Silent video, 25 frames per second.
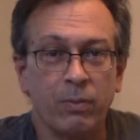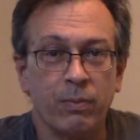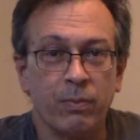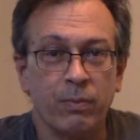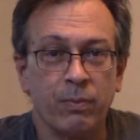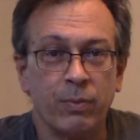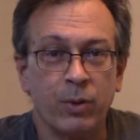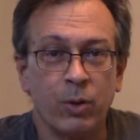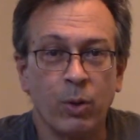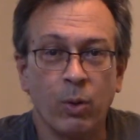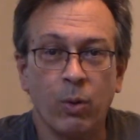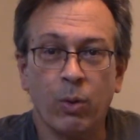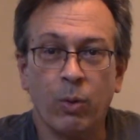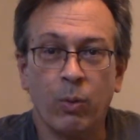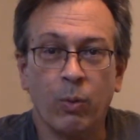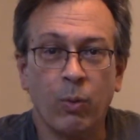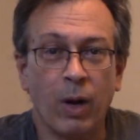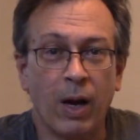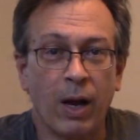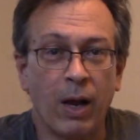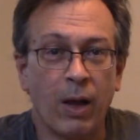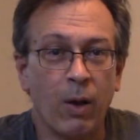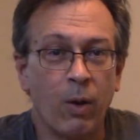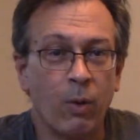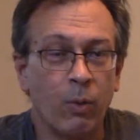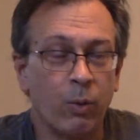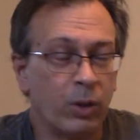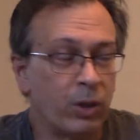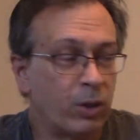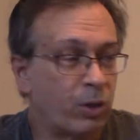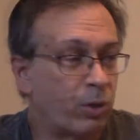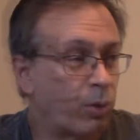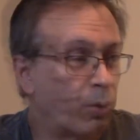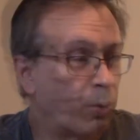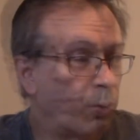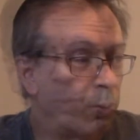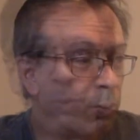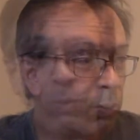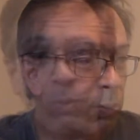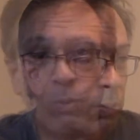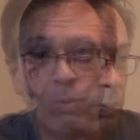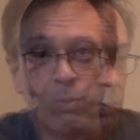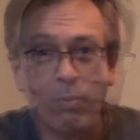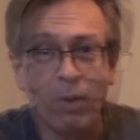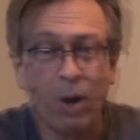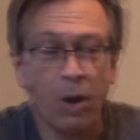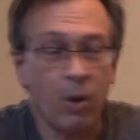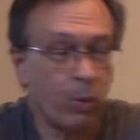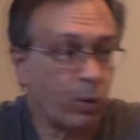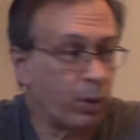doing what I always do,
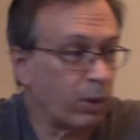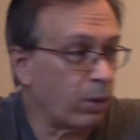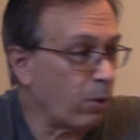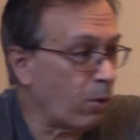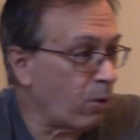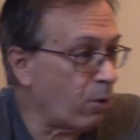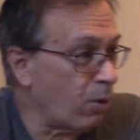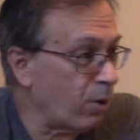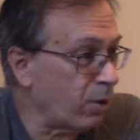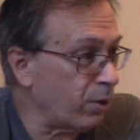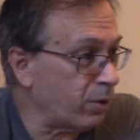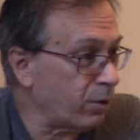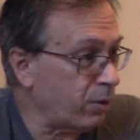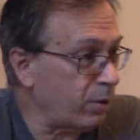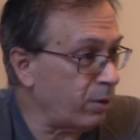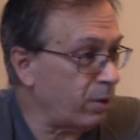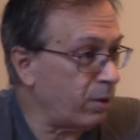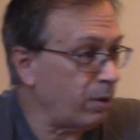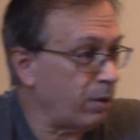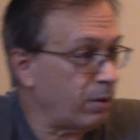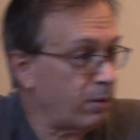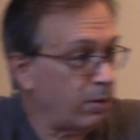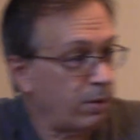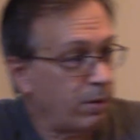mowing lawns,